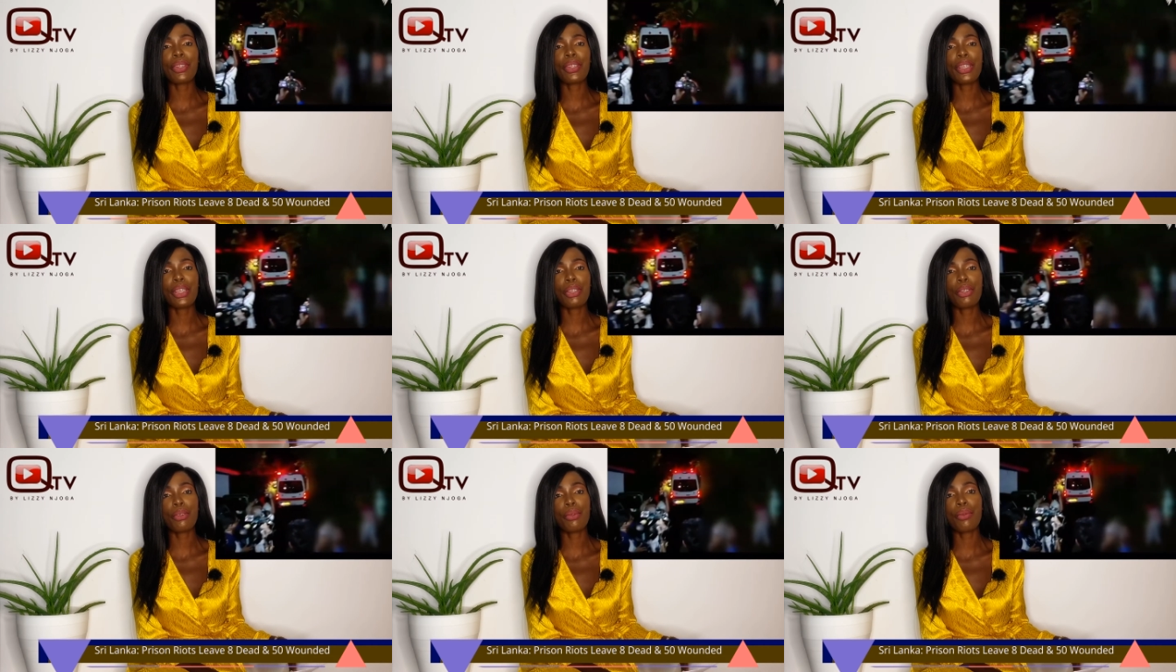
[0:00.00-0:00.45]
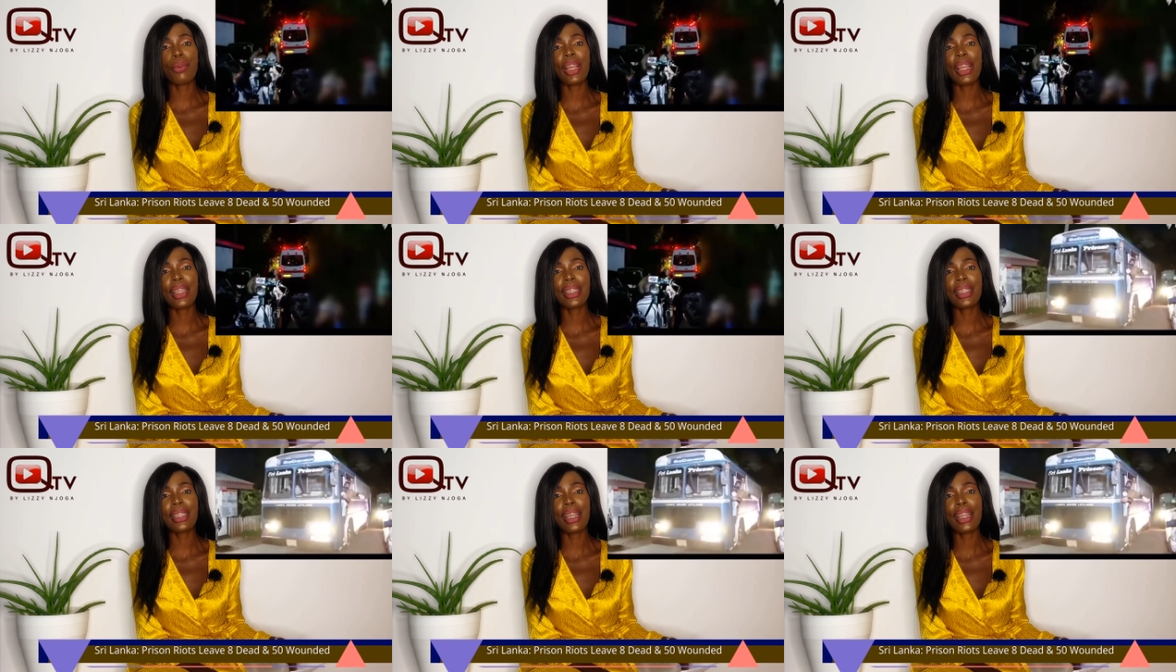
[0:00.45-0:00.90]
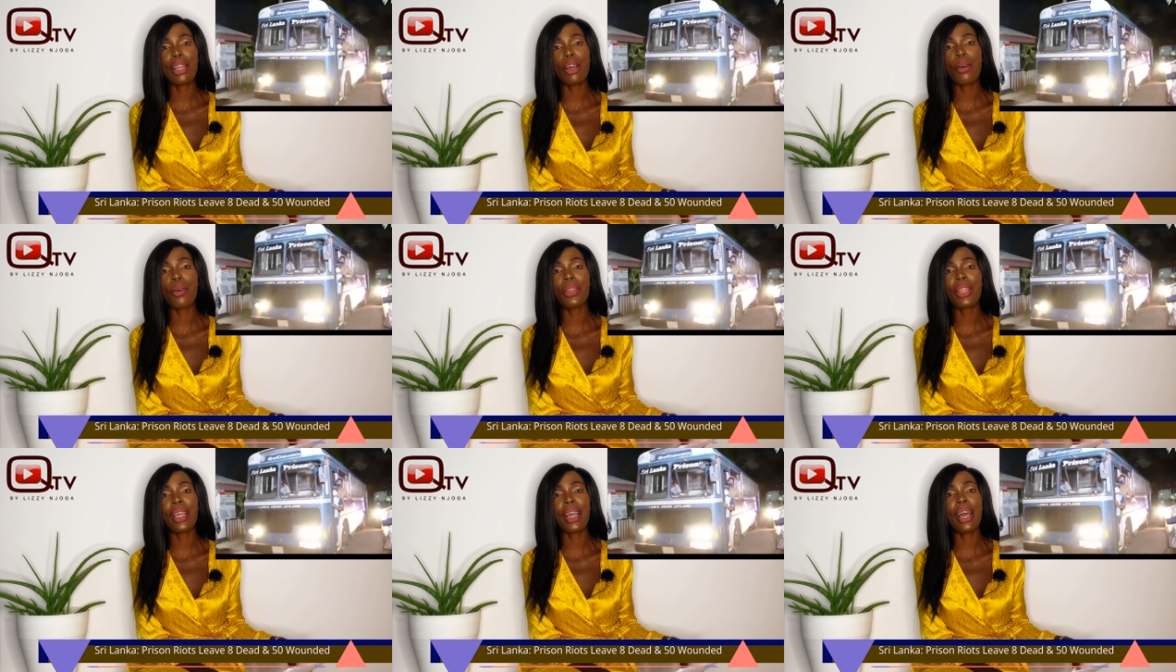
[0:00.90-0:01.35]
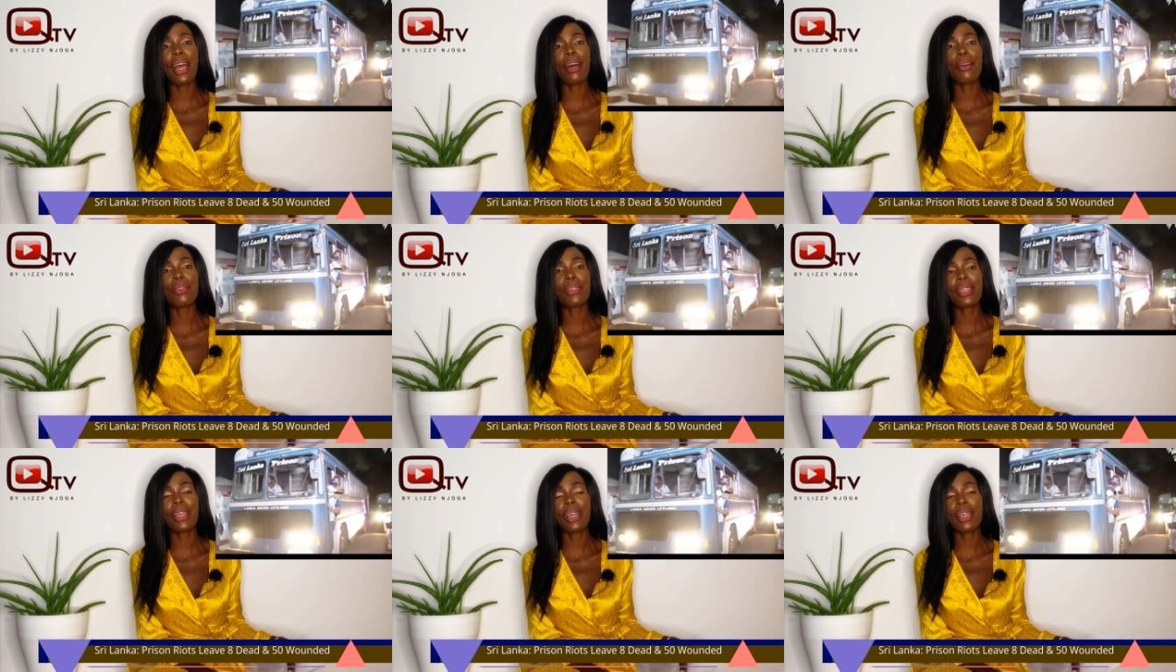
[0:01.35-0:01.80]
situated on the
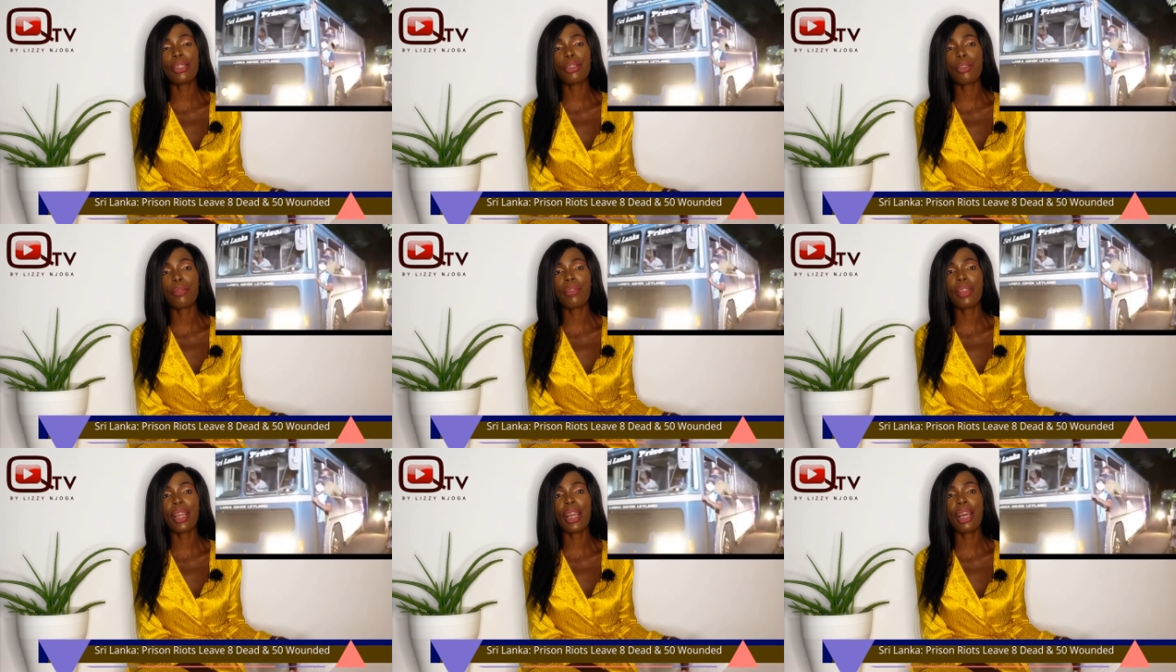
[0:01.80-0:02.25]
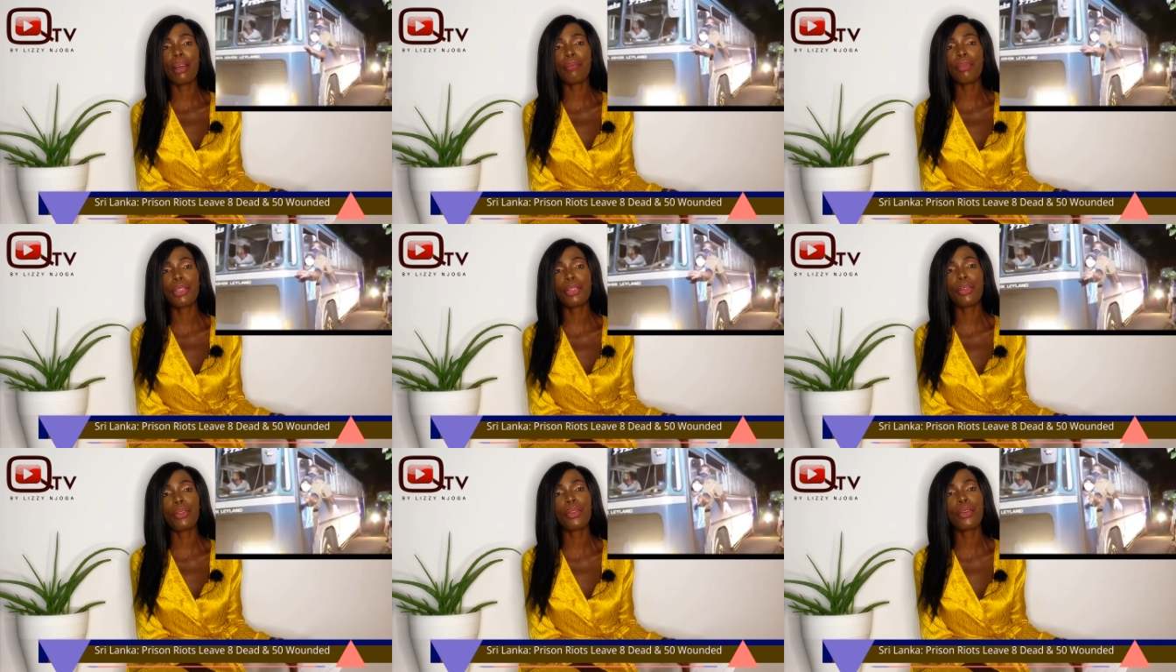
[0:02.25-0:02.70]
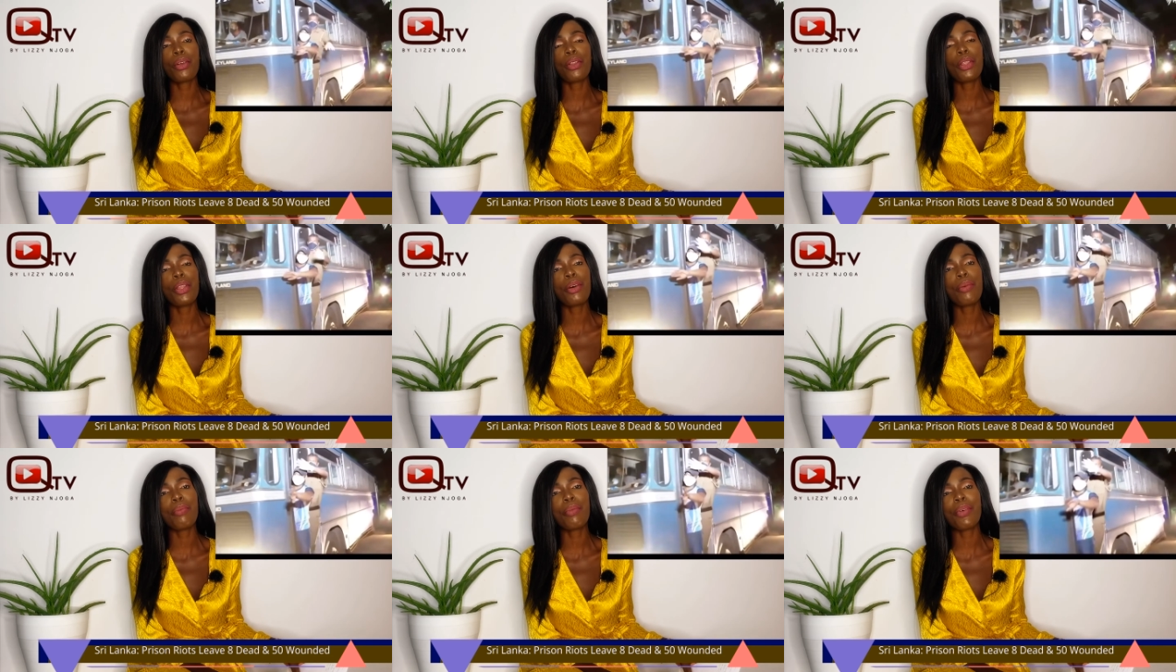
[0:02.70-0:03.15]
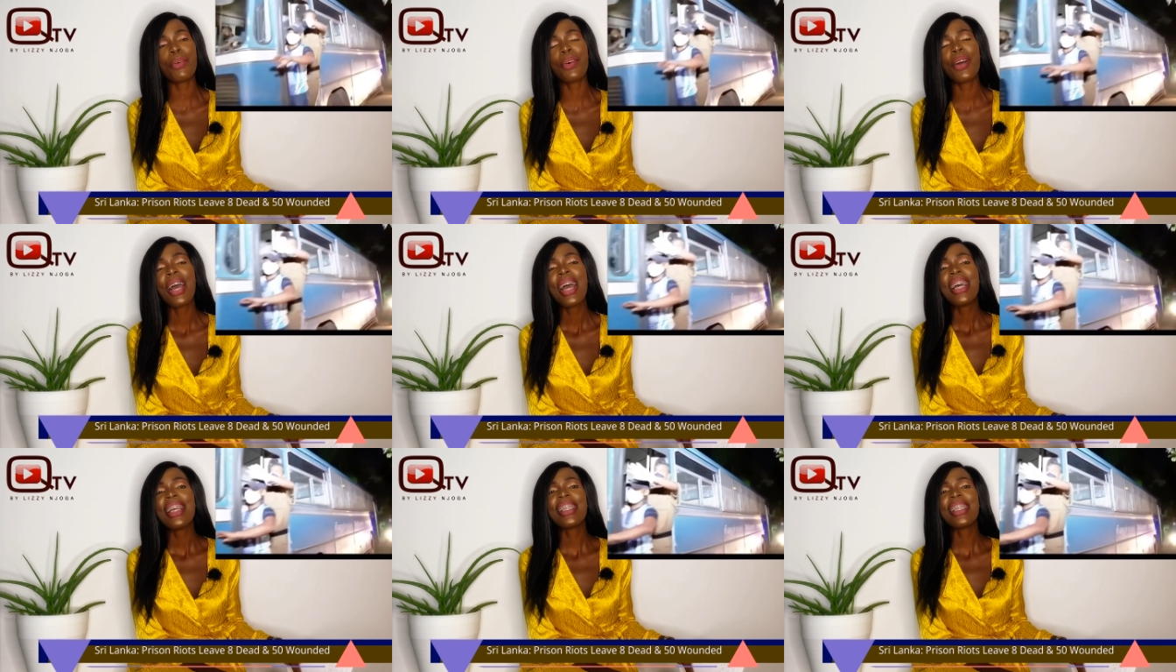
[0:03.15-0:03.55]
outskirts of the capital Colombo,